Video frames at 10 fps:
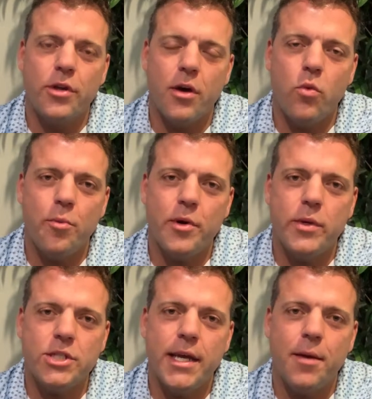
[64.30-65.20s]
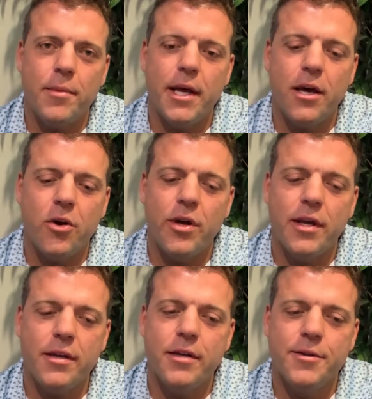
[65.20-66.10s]
young woman, which I am now.
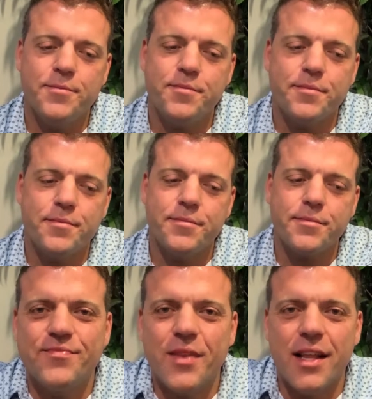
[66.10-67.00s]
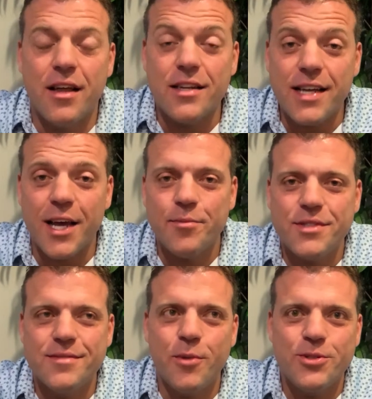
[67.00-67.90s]
And a lot of
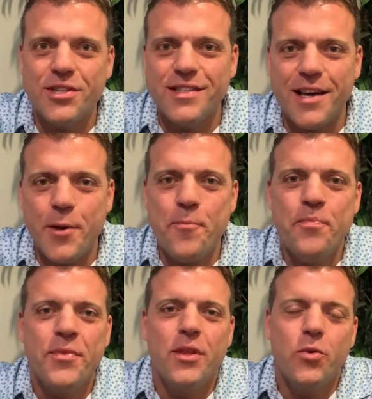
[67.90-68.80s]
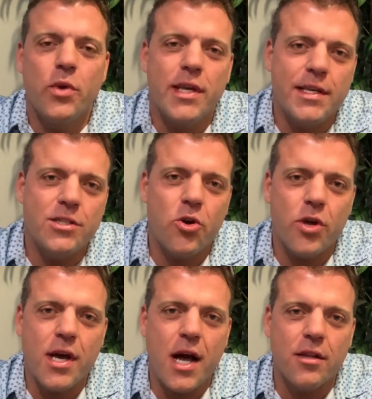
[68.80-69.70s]
times, most of the time, when kids go to
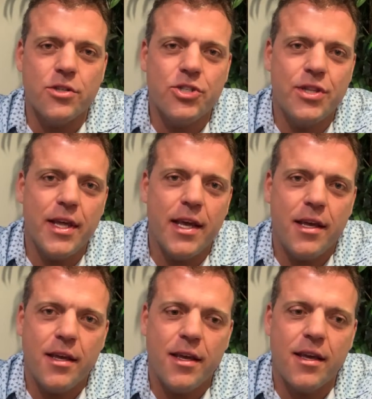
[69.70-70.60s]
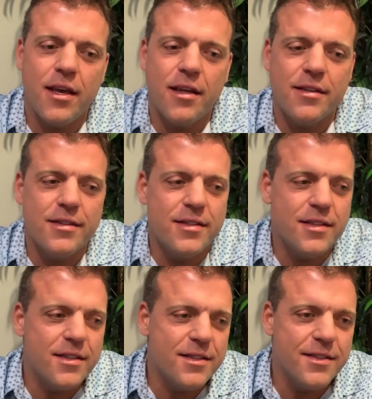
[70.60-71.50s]
college, they
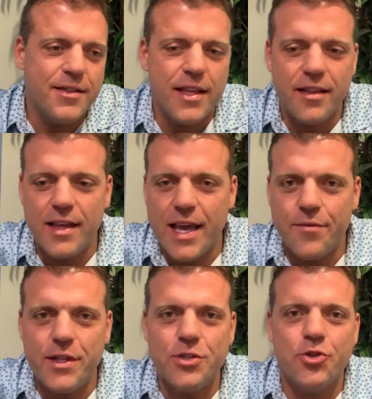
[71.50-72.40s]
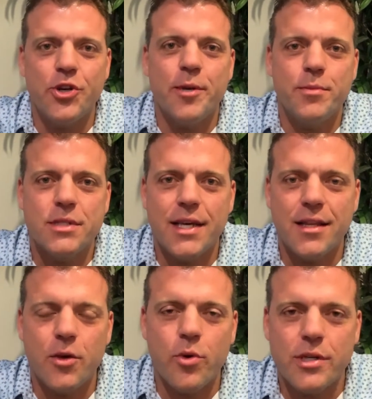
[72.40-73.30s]
have these dreams.
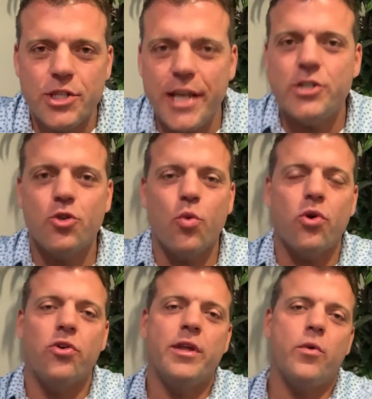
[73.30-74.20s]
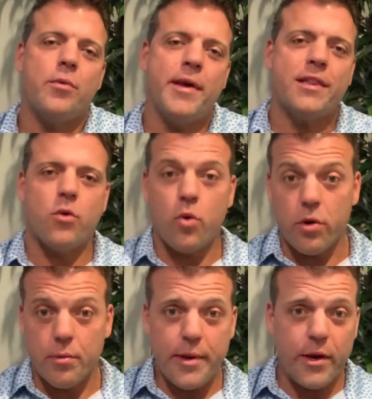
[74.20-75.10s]
They want to change the world. They want to make the
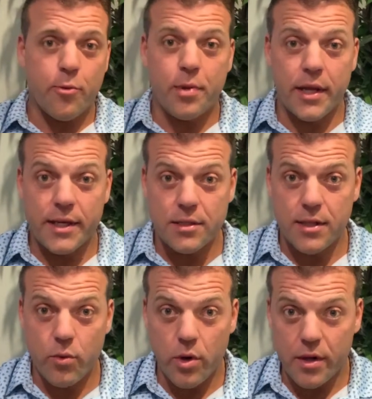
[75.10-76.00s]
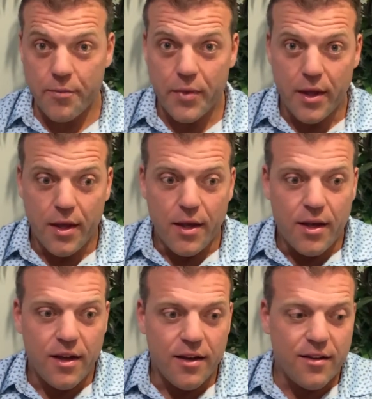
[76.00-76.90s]
world a better place. They want
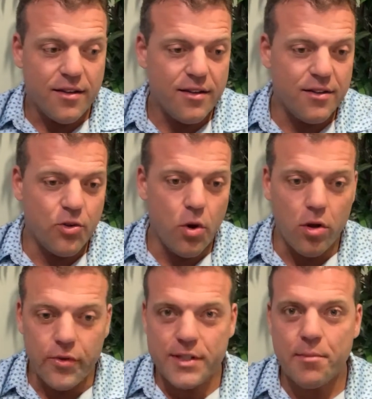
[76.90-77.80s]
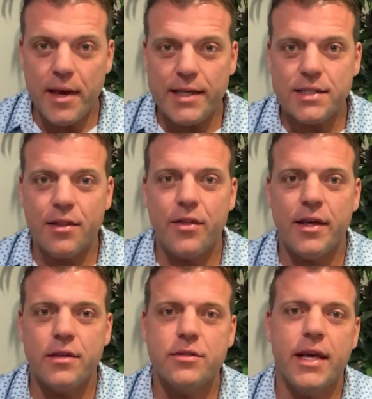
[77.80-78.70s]
to do all these amazing
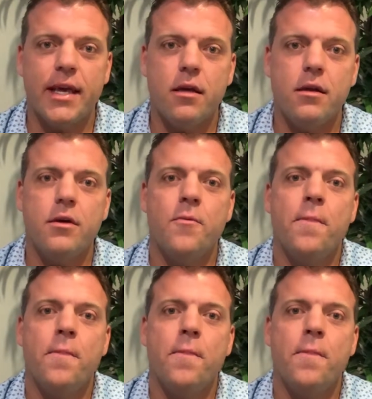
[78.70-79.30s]
things. And